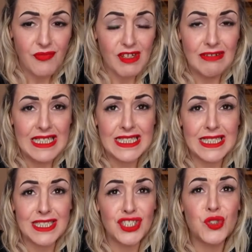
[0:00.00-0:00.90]
really
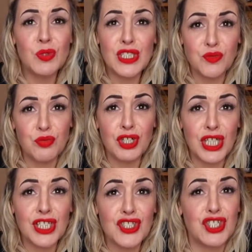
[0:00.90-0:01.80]
things that you need to bring
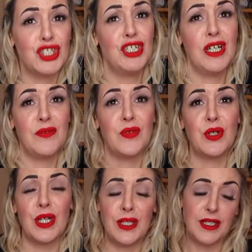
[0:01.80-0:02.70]
into your life,
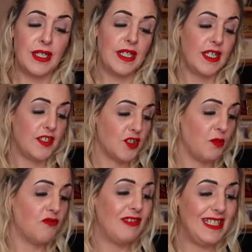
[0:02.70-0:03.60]
okay?
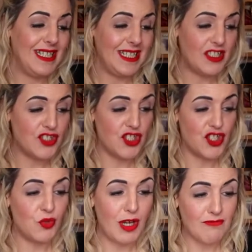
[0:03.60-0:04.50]
Someone really needs to
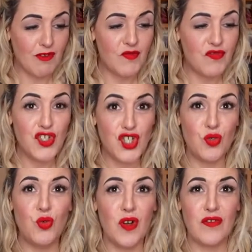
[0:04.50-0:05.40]
do a
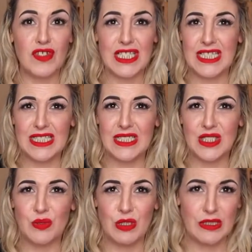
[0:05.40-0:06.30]
review of things, is
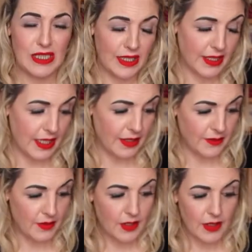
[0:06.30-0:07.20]
the word that I'm
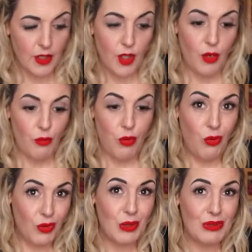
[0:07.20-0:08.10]
getting.
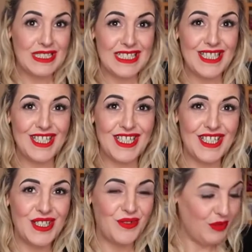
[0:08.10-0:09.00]
Oh, we will see.
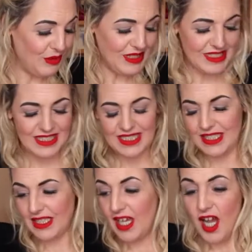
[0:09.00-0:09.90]
We will see.
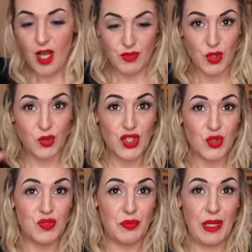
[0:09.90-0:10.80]
I was told to
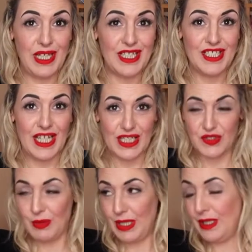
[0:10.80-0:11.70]
use the pagan deck as
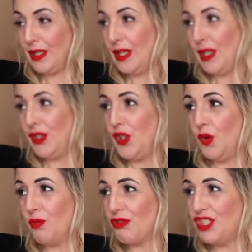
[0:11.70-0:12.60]
well.
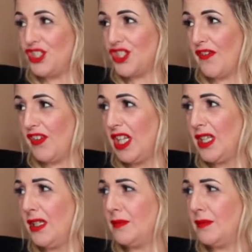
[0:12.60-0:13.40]
No pre-shuffle.